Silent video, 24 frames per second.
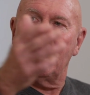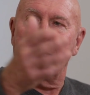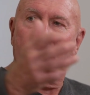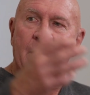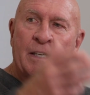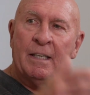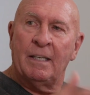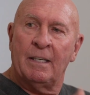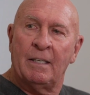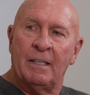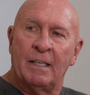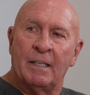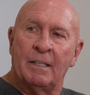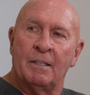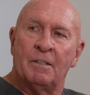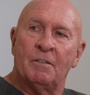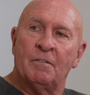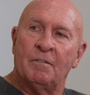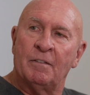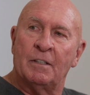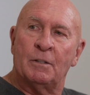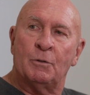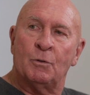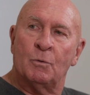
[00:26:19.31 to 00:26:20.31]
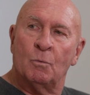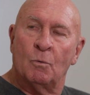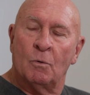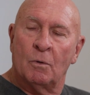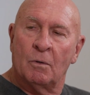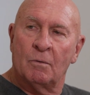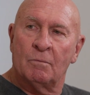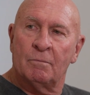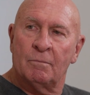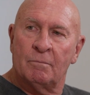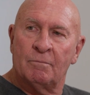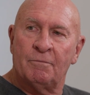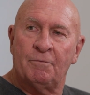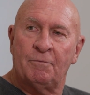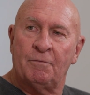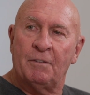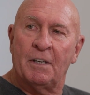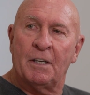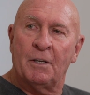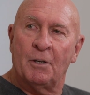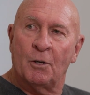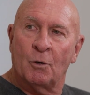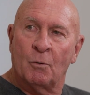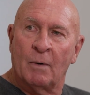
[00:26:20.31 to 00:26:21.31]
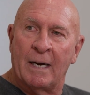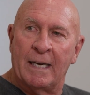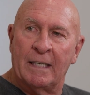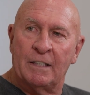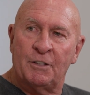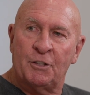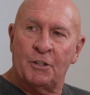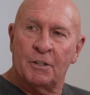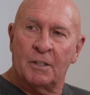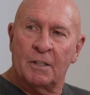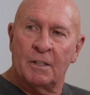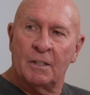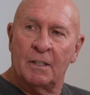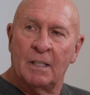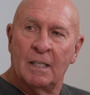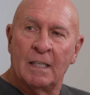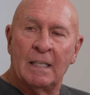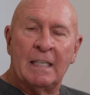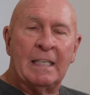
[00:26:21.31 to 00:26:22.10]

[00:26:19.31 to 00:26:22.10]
any individual figuration.